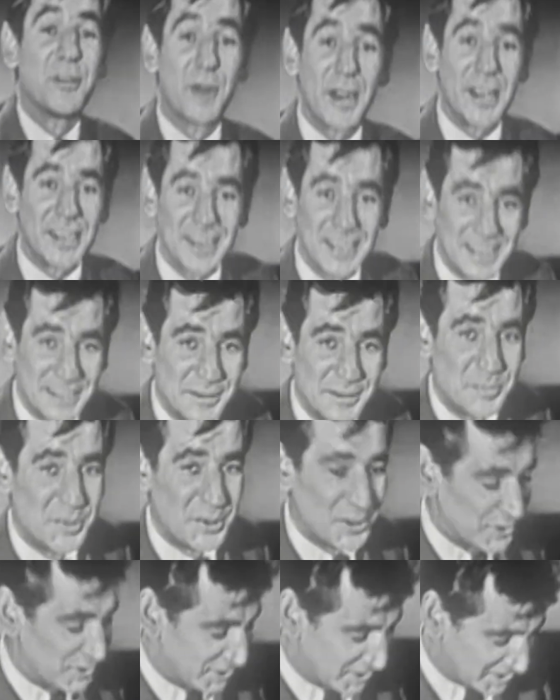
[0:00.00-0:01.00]
greatly
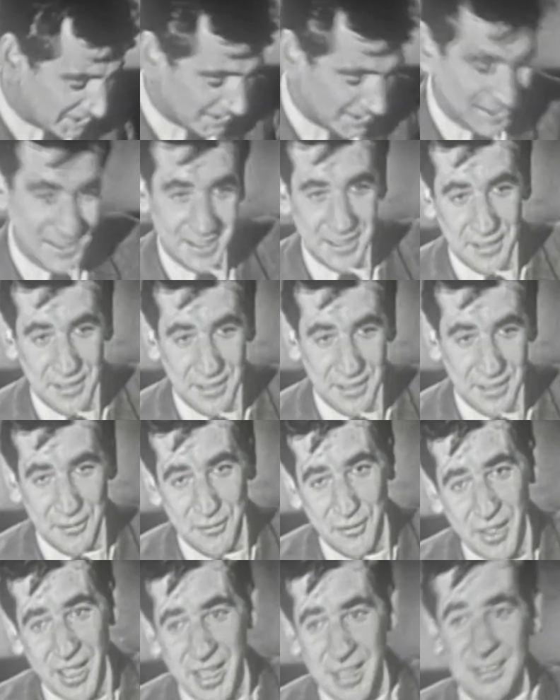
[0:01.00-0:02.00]
abused.
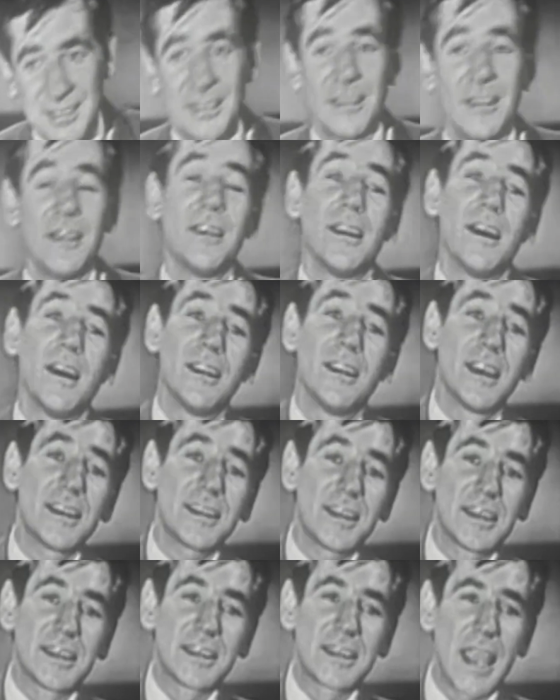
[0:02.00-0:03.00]
In fact,
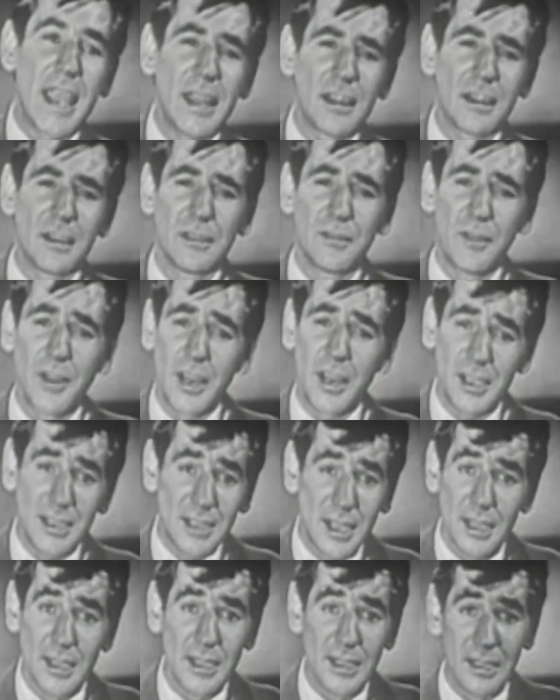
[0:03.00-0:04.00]
unless it is handled very
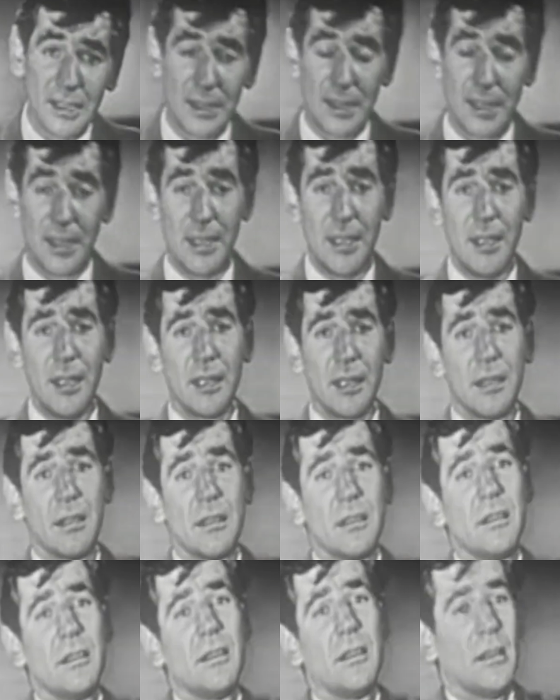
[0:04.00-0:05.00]
delicately,
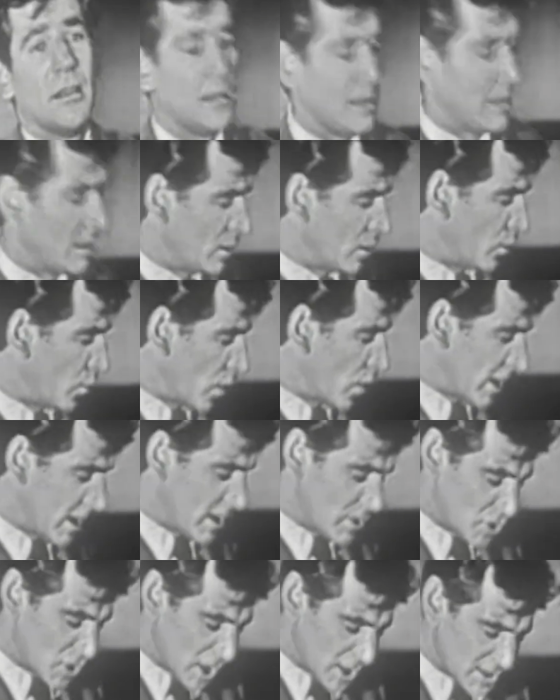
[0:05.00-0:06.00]
in a
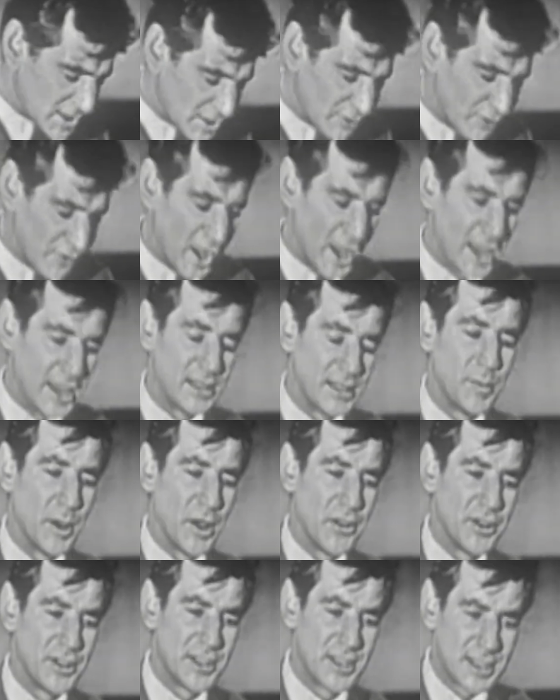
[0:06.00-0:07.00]
way justified
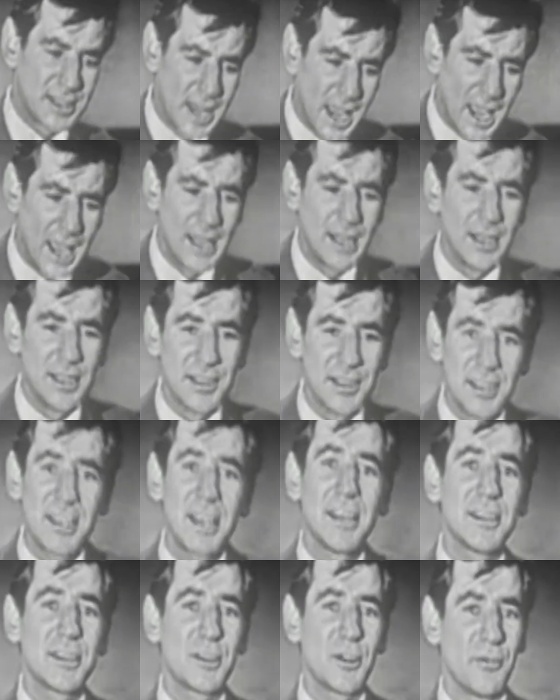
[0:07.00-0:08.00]
by the style and
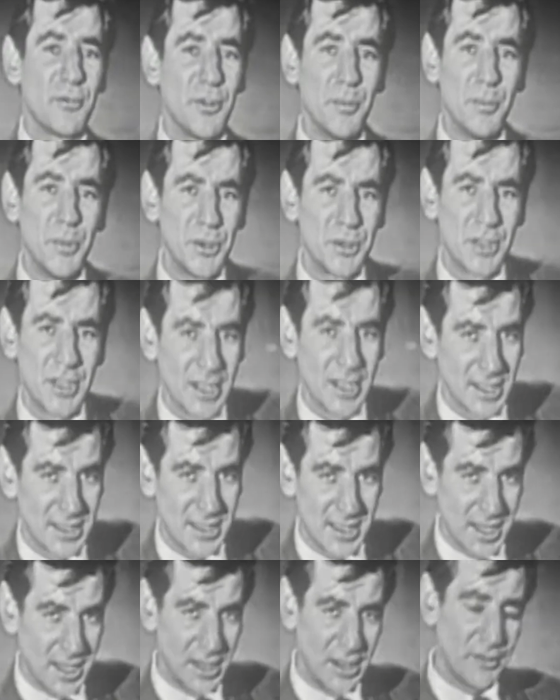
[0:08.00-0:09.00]
sense of the music
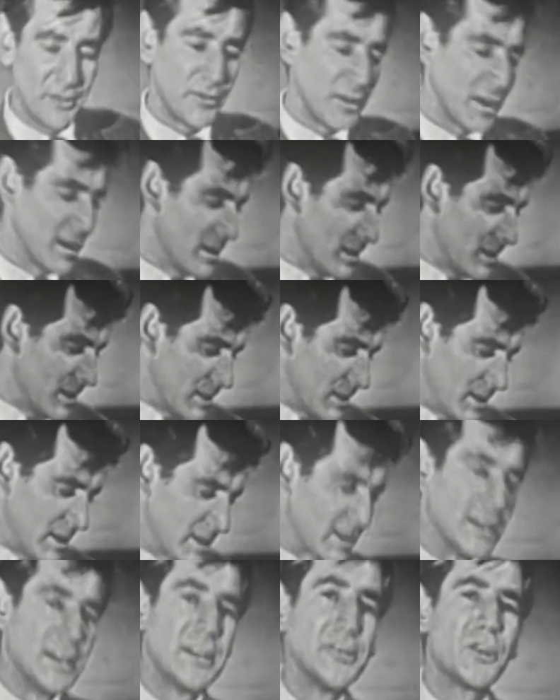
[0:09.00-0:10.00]
itself,
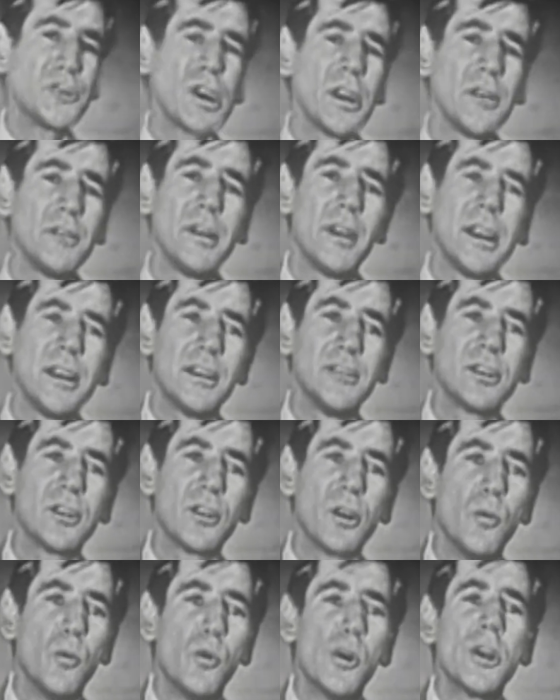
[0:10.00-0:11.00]
it can degenerate
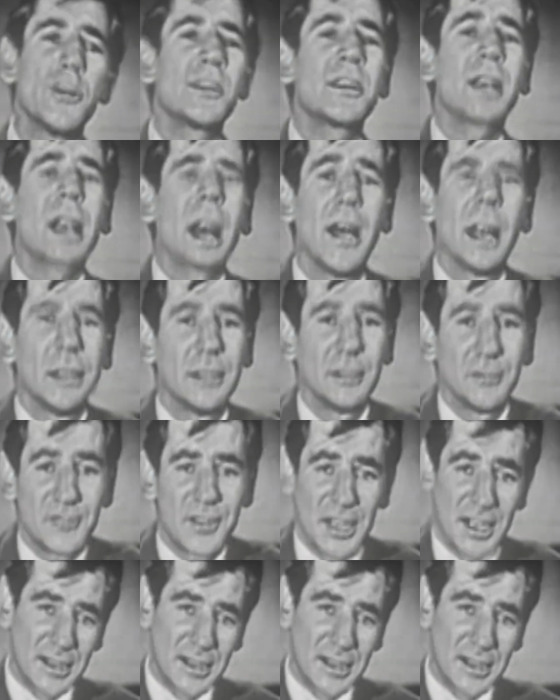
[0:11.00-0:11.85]
into the worst kind of